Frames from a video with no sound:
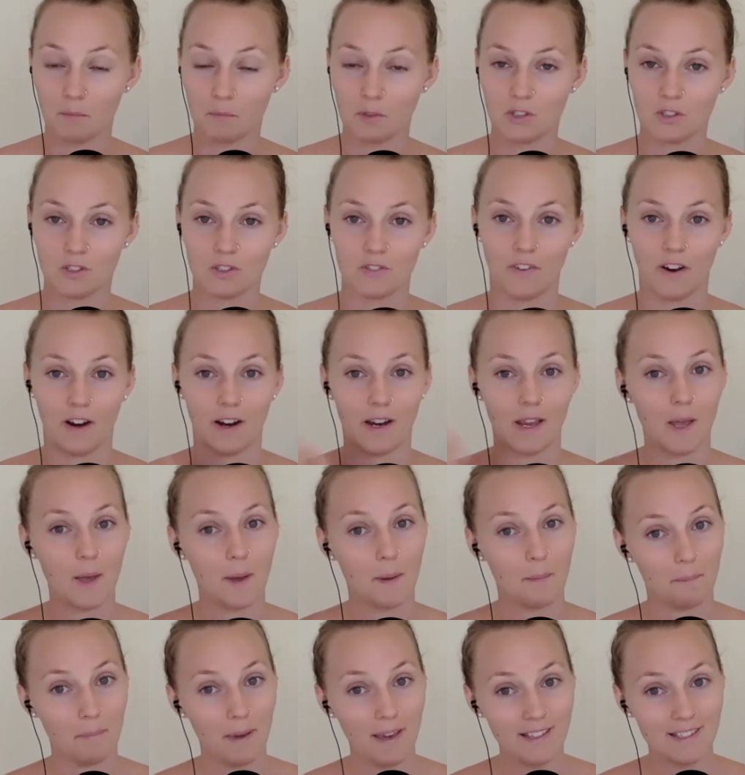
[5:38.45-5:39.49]
which is very
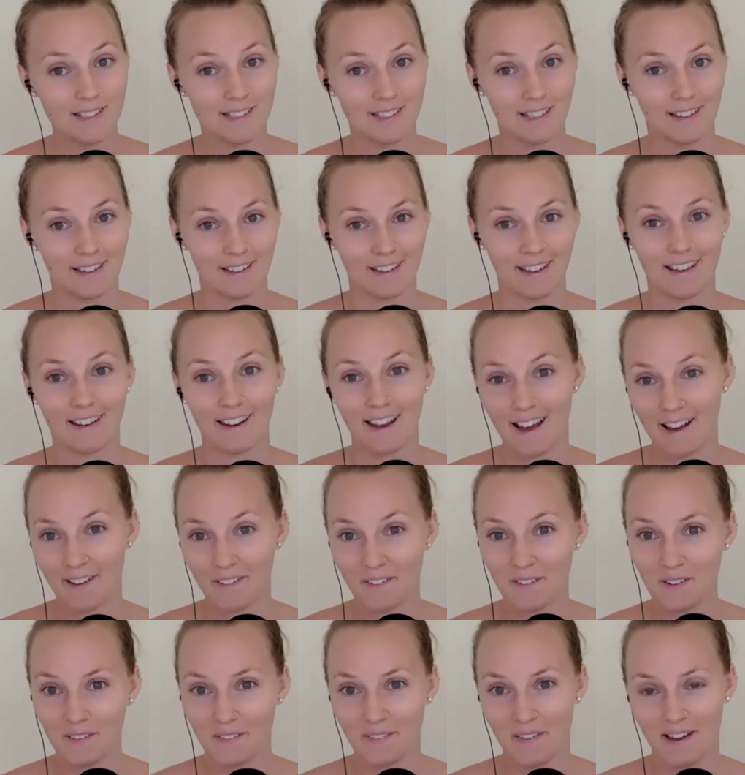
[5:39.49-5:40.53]
basic and
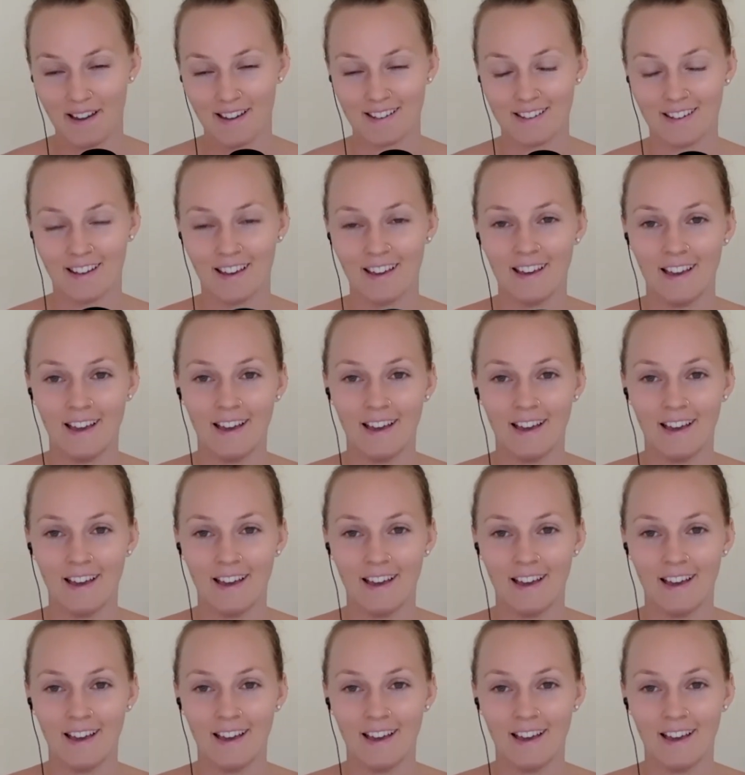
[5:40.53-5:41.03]
alkaline.